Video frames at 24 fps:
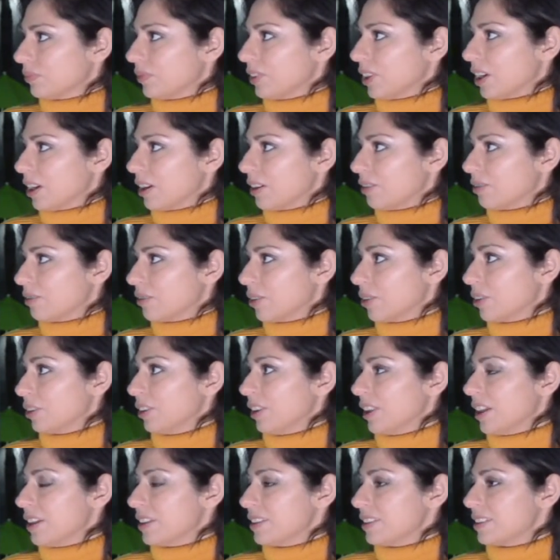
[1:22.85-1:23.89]
Yeah, or
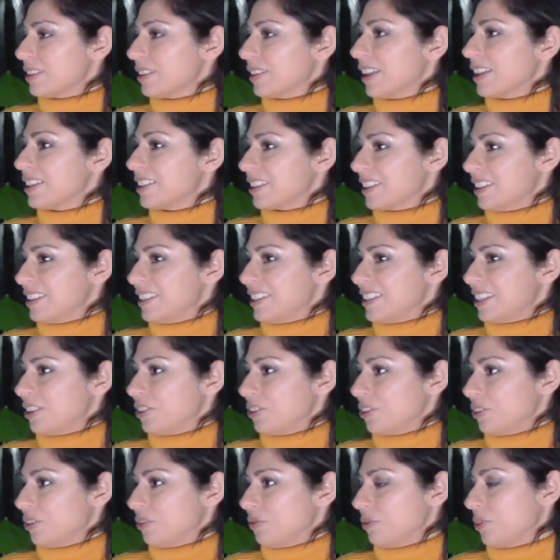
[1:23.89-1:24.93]
less
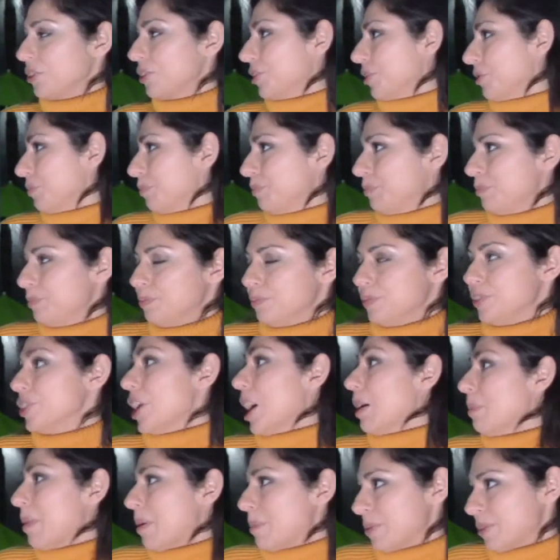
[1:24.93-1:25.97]
considered for
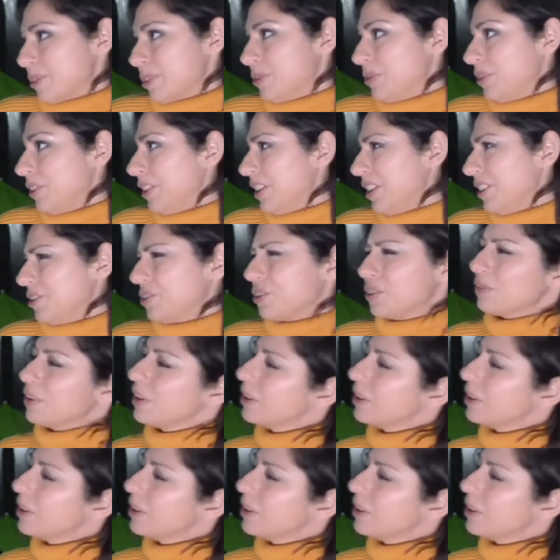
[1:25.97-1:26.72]
job opportunities or volunteer